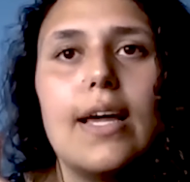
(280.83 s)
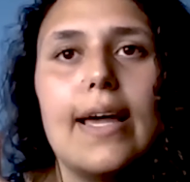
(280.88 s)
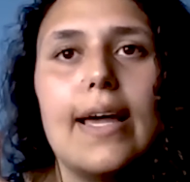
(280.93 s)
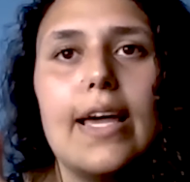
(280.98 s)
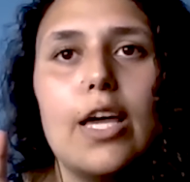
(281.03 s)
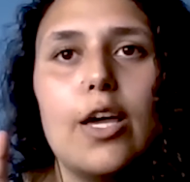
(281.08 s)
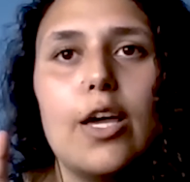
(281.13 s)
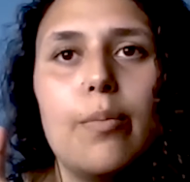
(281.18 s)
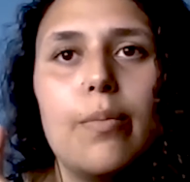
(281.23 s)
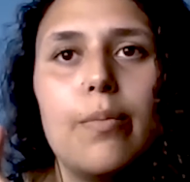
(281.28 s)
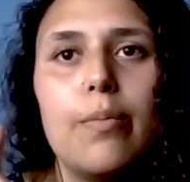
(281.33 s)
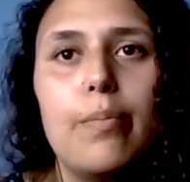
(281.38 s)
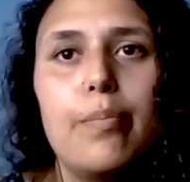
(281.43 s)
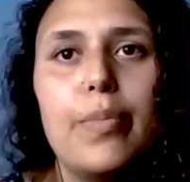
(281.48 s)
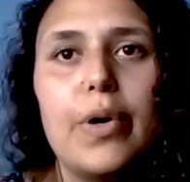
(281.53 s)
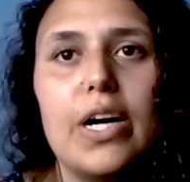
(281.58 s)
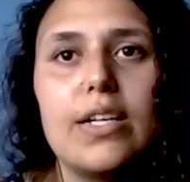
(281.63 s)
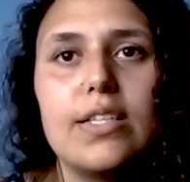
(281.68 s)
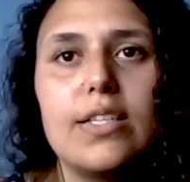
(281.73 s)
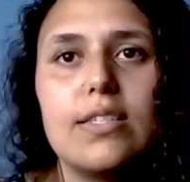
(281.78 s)

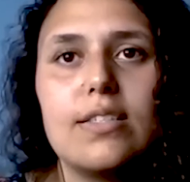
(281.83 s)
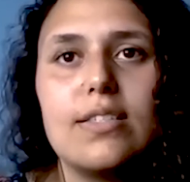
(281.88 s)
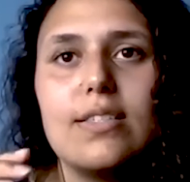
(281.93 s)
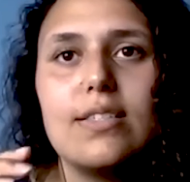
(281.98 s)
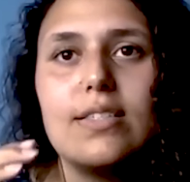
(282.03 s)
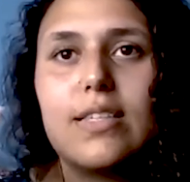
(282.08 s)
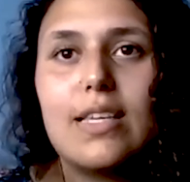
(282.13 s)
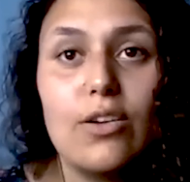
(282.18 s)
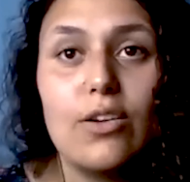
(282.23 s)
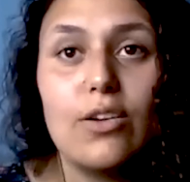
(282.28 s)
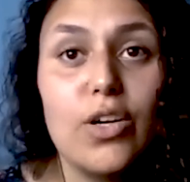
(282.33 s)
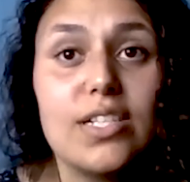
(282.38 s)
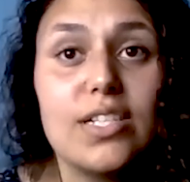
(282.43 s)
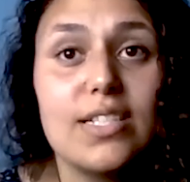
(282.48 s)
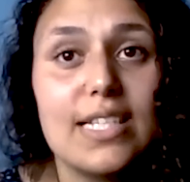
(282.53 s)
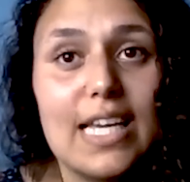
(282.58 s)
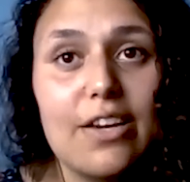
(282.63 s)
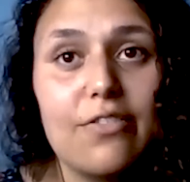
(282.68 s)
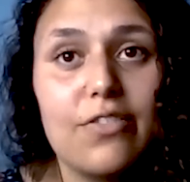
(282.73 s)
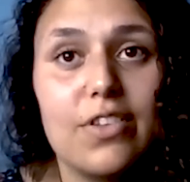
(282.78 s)
But in order
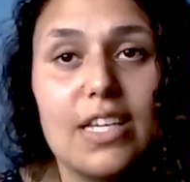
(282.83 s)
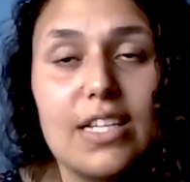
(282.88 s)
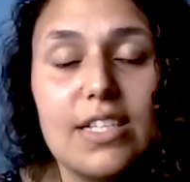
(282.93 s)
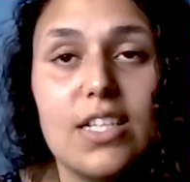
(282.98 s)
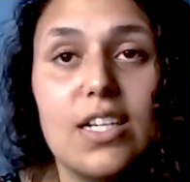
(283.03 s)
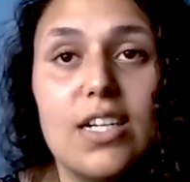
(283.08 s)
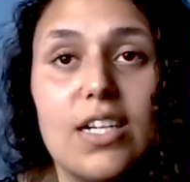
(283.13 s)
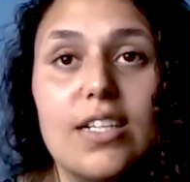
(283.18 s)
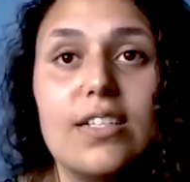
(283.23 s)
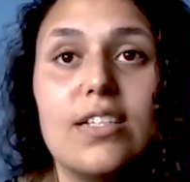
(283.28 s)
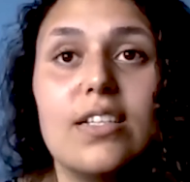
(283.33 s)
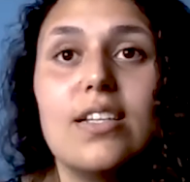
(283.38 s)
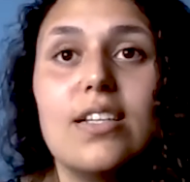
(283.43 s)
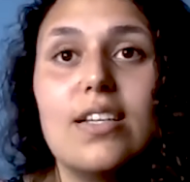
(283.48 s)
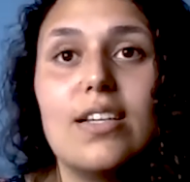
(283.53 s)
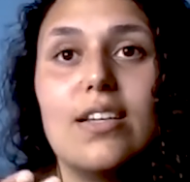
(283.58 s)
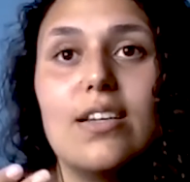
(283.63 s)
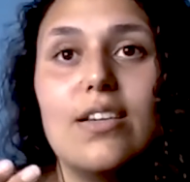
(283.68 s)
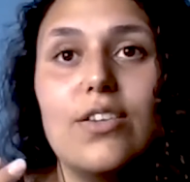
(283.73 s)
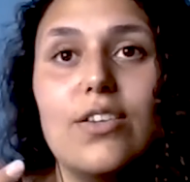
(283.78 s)
to get everything done,
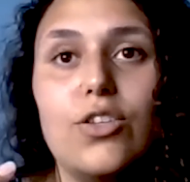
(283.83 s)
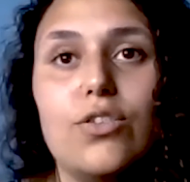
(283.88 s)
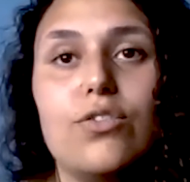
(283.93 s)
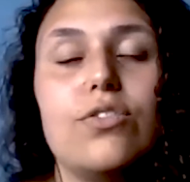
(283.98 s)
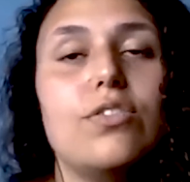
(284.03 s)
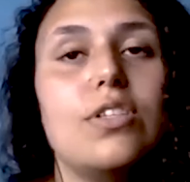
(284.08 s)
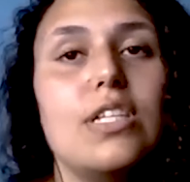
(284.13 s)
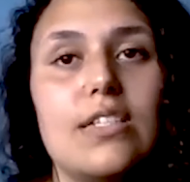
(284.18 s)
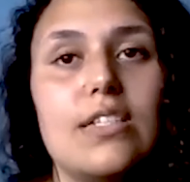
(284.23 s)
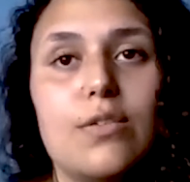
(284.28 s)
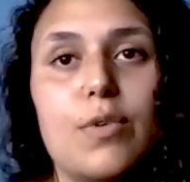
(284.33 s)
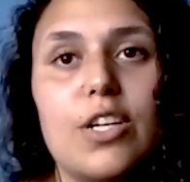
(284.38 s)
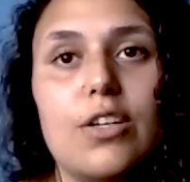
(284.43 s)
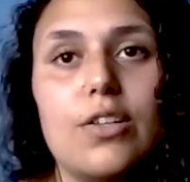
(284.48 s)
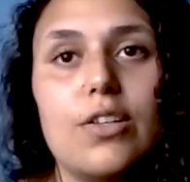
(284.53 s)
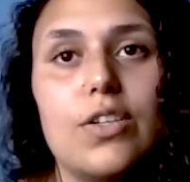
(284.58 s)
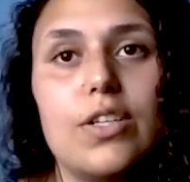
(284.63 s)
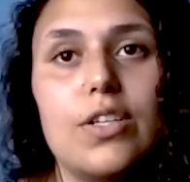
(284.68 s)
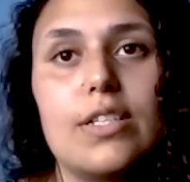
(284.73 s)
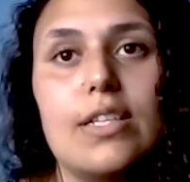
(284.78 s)
you do need to
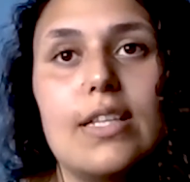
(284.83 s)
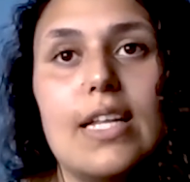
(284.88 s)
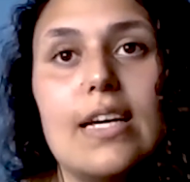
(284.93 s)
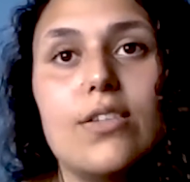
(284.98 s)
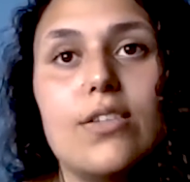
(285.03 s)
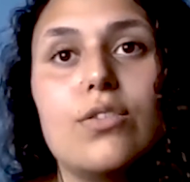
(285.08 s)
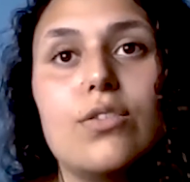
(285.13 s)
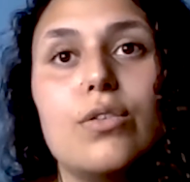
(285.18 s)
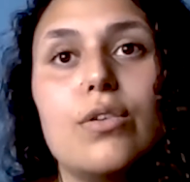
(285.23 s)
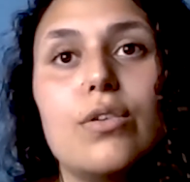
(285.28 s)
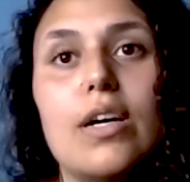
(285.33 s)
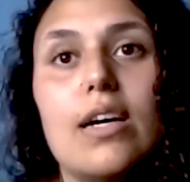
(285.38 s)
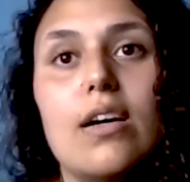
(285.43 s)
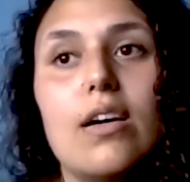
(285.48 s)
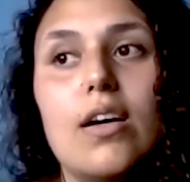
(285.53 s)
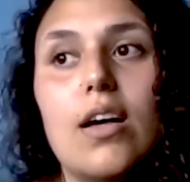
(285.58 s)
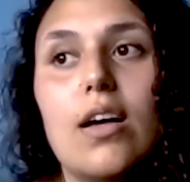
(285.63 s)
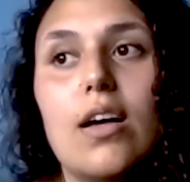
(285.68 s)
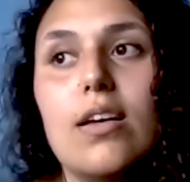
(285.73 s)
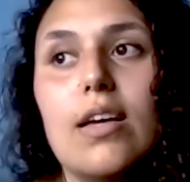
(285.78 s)
work longer than that. So
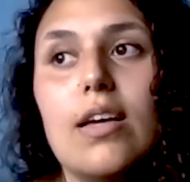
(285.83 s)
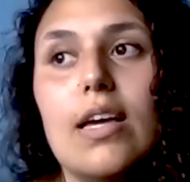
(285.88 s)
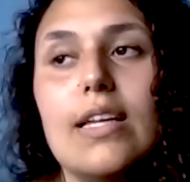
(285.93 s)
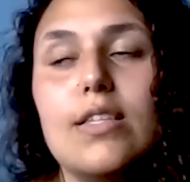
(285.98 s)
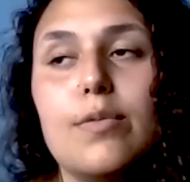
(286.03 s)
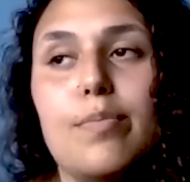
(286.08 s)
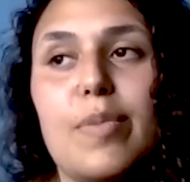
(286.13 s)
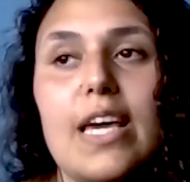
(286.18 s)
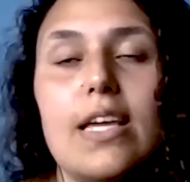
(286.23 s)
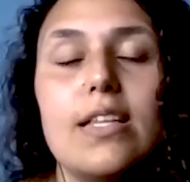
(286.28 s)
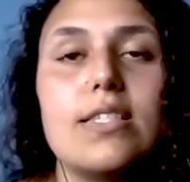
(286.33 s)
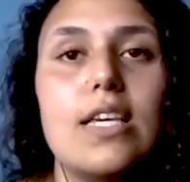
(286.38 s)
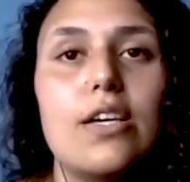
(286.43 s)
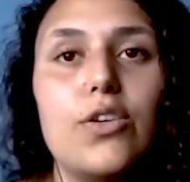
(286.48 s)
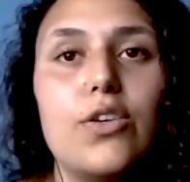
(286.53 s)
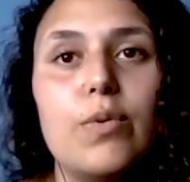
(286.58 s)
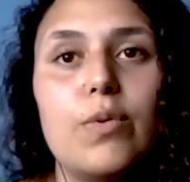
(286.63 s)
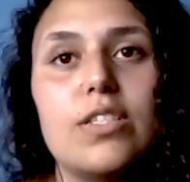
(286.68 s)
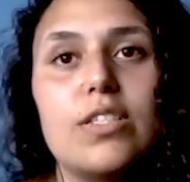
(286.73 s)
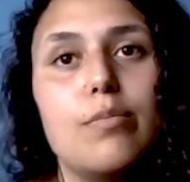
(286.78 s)
it depends how
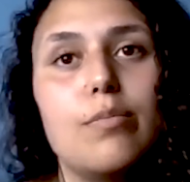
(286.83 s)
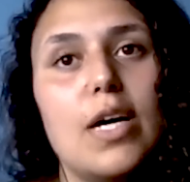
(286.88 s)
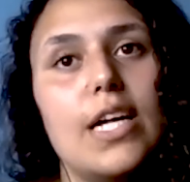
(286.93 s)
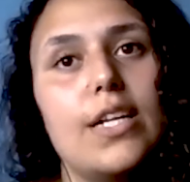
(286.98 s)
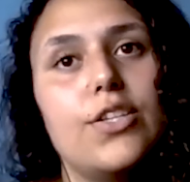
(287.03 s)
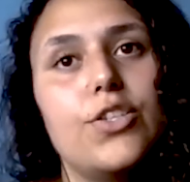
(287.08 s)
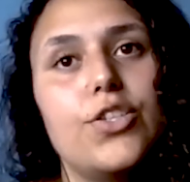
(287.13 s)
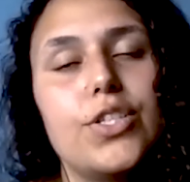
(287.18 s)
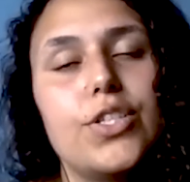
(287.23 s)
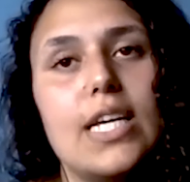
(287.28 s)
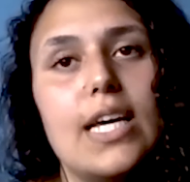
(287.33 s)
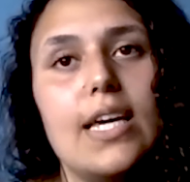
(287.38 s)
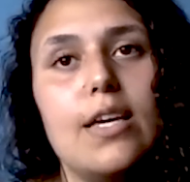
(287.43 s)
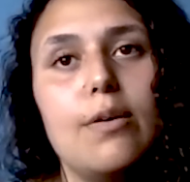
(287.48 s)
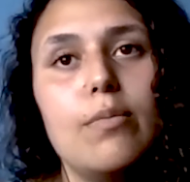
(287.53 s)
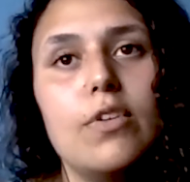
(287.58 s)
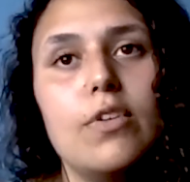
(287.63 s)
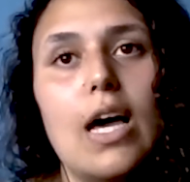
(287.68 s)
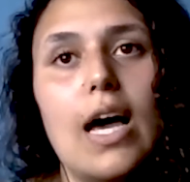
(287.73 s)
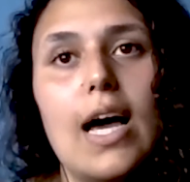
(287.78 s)
you want to manage your
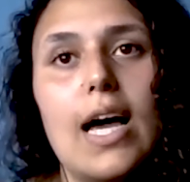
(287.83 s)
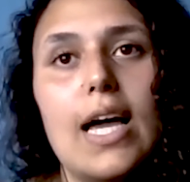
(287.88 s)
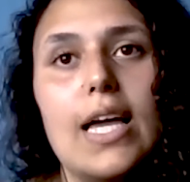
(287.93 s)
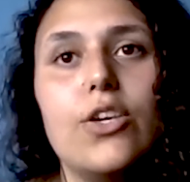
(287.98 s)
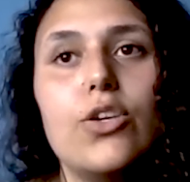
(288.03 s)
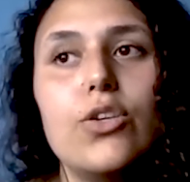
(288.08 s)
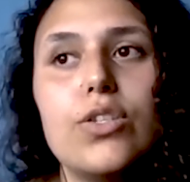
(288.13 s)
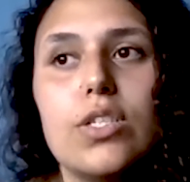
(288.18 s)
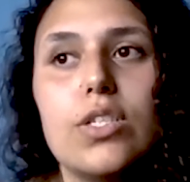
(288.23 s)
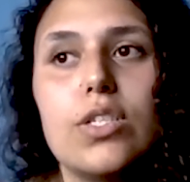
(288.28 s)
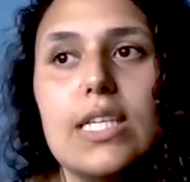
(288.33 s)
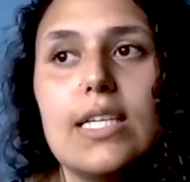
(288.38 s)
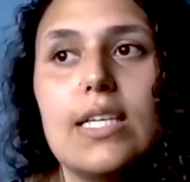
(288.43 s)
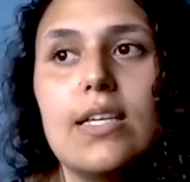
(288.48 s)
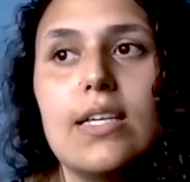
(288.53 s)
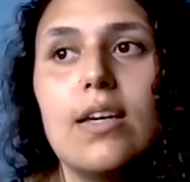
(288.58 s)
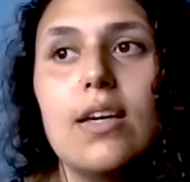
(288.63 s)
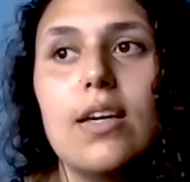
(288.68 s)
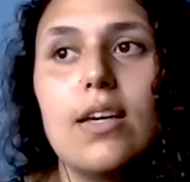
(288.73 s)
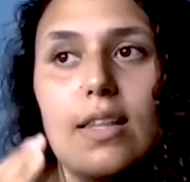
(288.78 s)
time. I
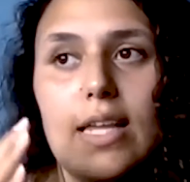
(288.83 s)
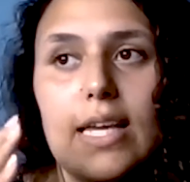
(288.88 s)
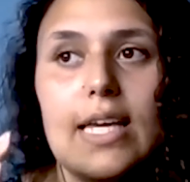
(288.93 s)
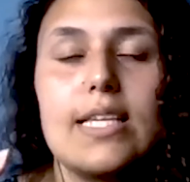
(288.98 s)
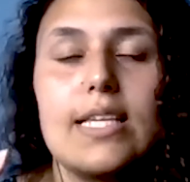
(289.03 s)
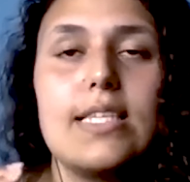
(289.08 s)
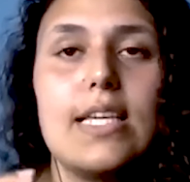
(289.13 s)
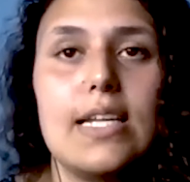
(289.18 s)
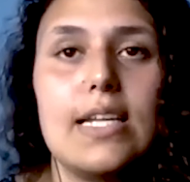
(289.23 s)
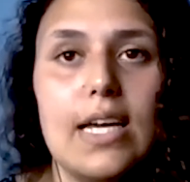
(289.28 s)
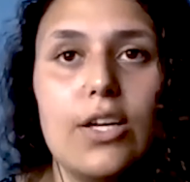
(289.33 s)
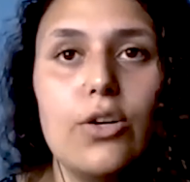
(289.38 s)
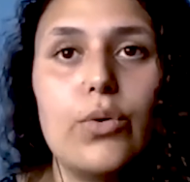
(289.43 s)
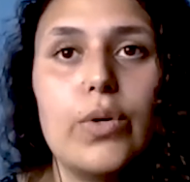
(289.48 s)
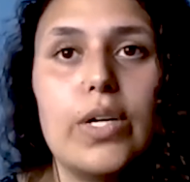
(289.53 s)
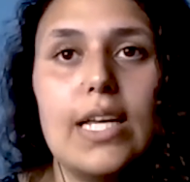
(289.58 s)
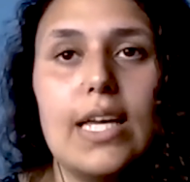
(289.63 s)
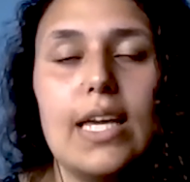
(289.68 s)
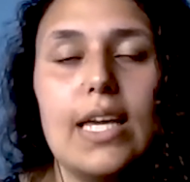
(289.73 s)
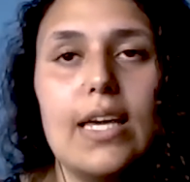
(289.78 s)
usually, like I said, I
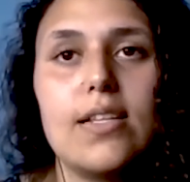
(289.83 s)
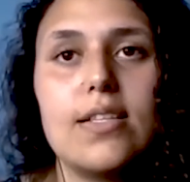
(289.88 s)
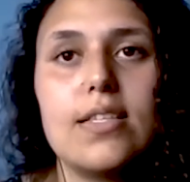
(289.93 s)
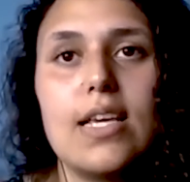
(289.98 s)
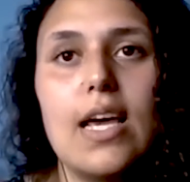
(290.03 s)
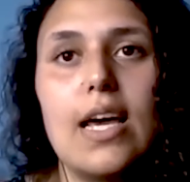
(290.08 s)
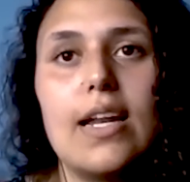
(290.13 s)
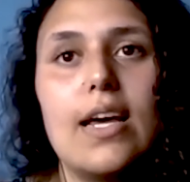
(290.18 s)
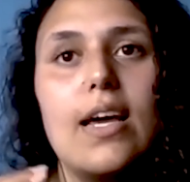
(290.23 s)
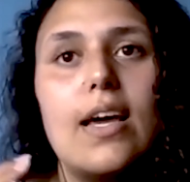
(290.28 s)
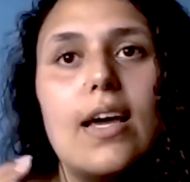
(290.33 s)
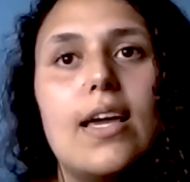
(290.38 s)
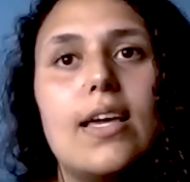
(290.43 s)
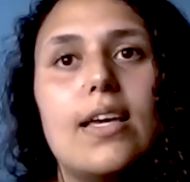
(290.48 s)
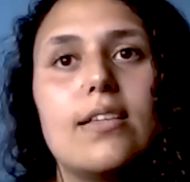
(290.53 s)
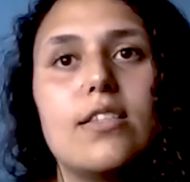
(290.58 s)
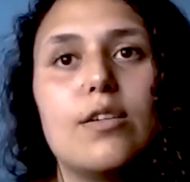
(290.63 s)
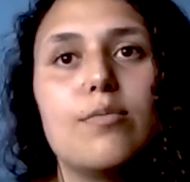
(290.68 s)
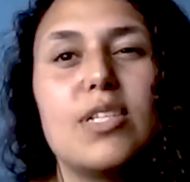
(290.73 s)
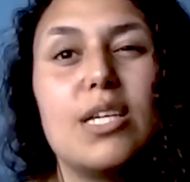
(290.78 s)
go in at 8 and
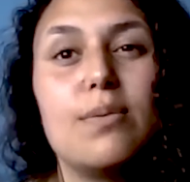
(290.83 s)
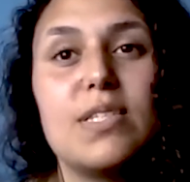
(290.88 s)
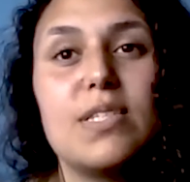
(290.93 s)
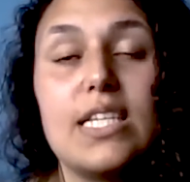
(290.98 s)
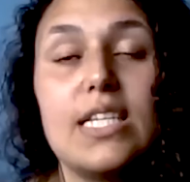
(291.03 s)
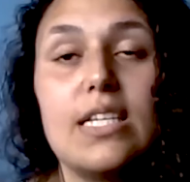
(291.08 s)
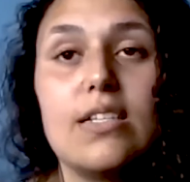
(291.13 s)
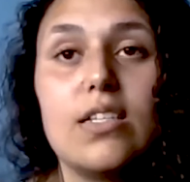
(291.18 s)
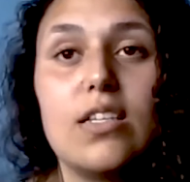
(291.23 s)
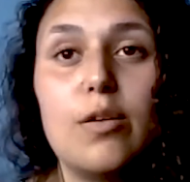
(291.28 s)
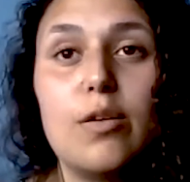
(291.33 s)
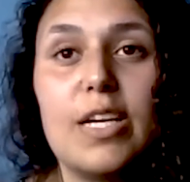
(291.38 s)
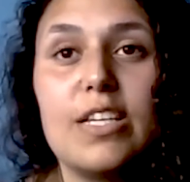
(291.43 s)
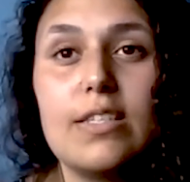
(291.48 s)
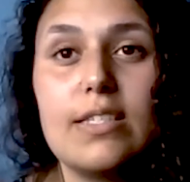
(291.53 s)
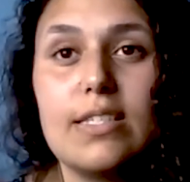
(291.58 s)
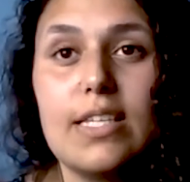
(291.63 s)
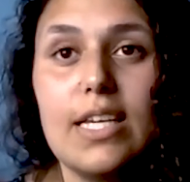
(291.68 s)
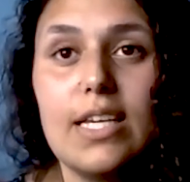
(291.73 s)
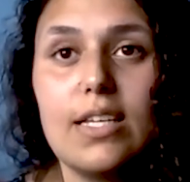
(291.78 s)
I sometimes stay until
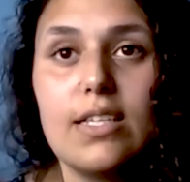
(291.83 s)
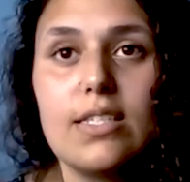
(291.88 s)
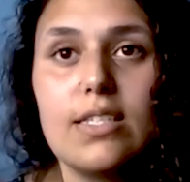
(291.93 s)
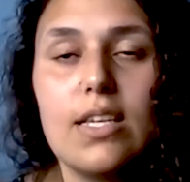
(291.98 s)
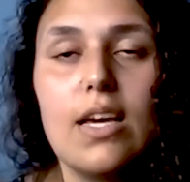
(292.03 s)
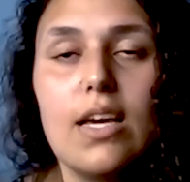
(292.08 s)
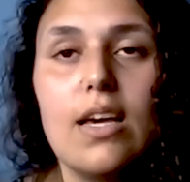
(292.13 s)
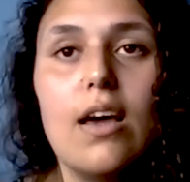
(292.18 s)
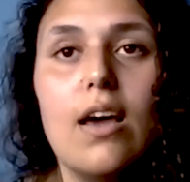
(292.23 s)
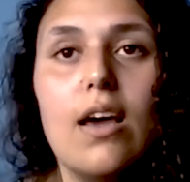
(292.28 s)
about 6.